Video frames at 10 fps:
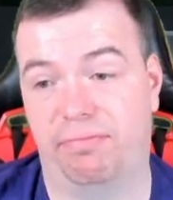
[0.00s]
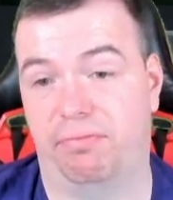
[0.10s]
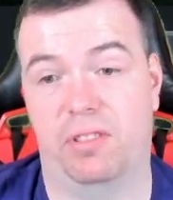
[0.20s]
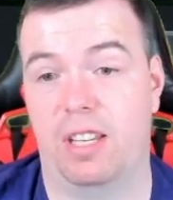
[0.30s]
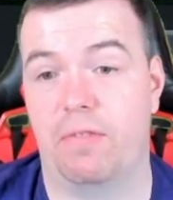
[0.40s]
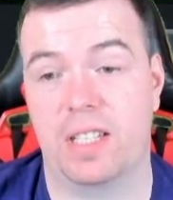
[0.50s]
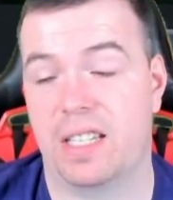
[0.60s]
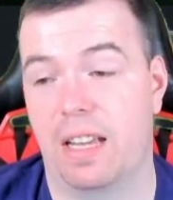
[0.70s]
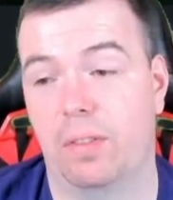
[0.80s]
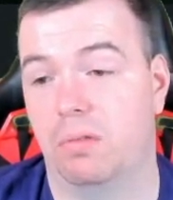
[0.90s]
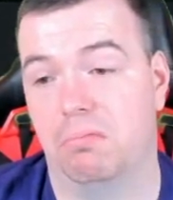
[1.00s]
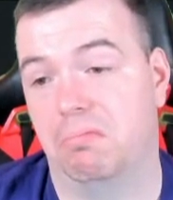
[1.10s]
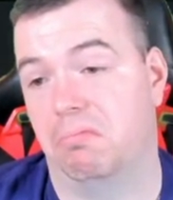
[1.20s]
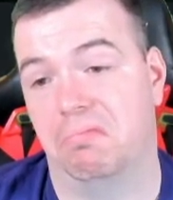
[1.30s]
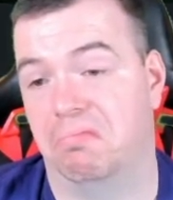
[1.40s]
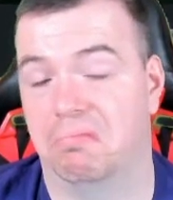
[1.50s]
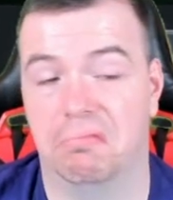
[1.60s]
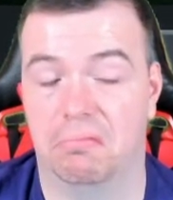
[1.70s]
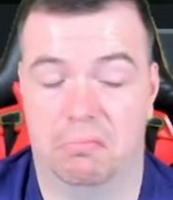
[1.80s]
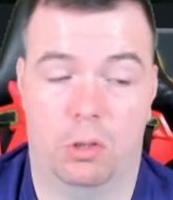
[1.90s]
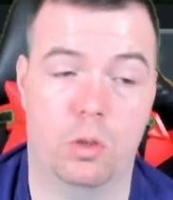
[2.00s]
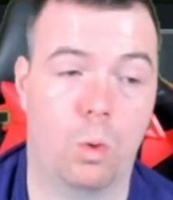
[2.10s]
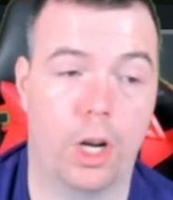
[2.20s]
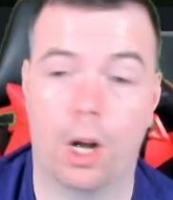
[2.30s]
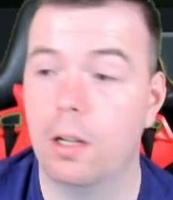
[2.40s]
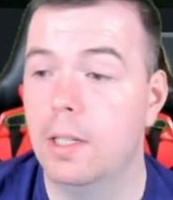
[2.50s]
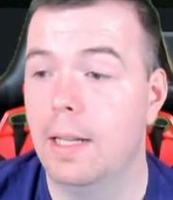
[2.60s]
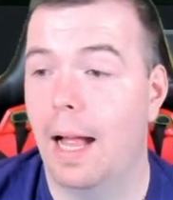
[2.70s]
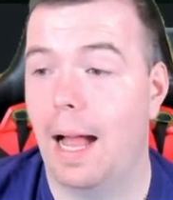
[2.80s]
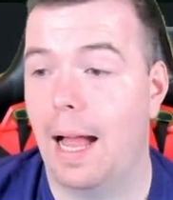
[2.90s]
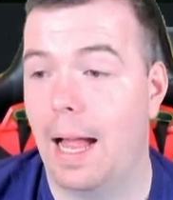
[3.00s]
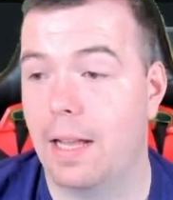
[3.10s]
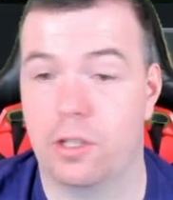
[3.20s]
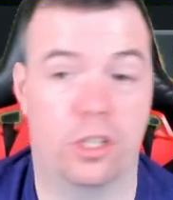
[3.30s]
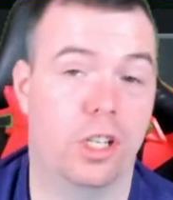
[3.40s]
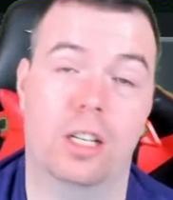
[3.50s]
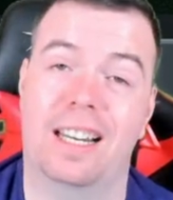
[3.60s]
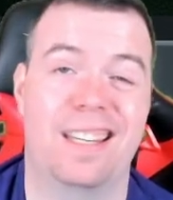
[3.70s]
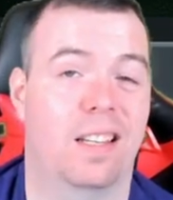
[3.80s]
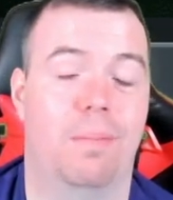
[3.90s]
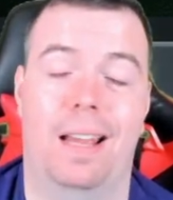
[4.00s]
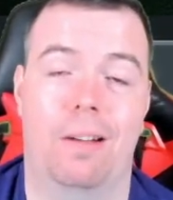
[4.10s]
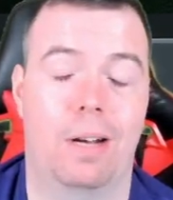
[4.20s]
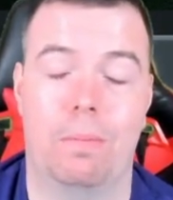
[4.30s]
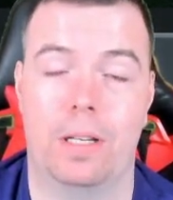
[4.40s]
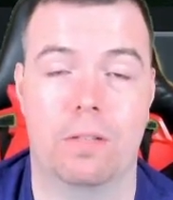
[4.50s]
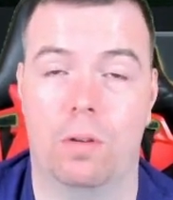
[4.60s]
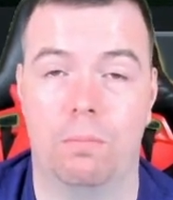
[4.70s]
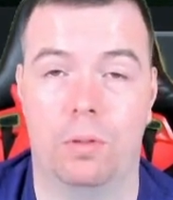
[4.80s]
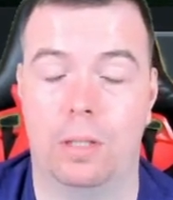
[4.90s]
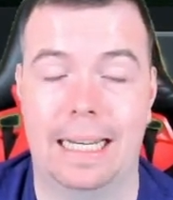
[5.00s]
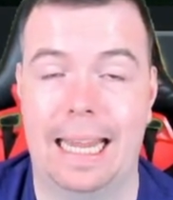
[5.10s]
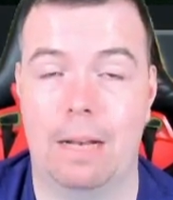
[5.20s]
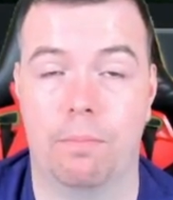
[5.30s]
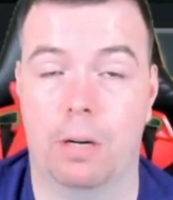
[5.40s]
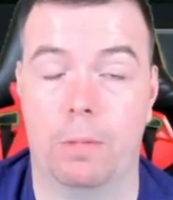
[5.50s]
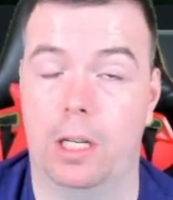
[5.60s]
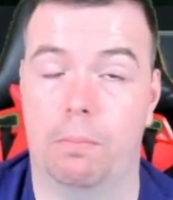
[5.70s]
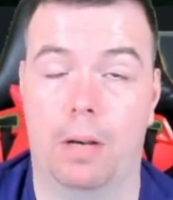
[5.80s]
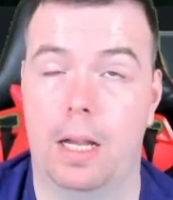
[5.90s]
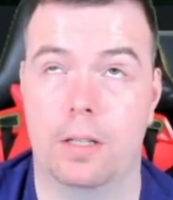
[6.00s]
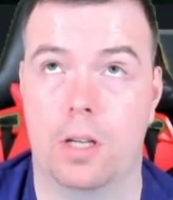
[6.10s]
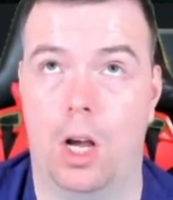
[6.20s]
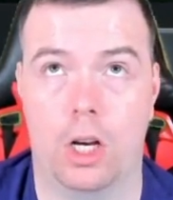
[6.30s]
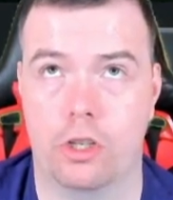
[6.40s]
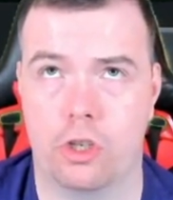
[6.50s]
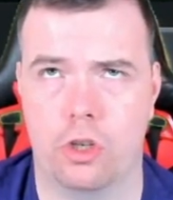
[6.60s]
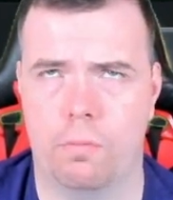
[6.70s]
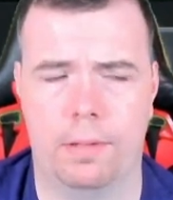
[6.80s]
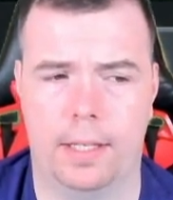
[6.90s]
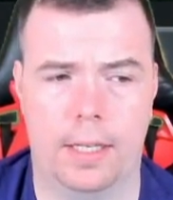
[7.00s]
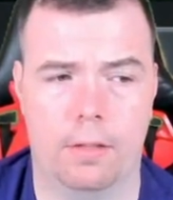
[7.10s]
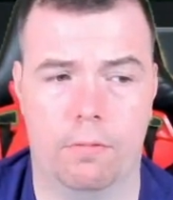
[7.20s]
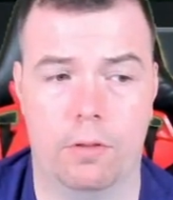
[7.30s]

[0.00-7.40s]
77. Because why not? You can easily play around with this one, but again, Premier League players are stupidly